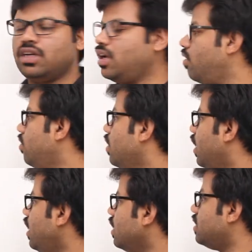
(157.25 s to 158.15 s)

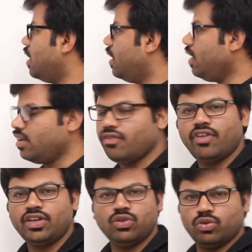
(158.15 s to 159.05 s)
Now initially
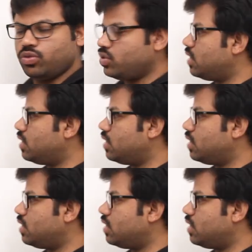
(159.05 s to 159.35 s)
when you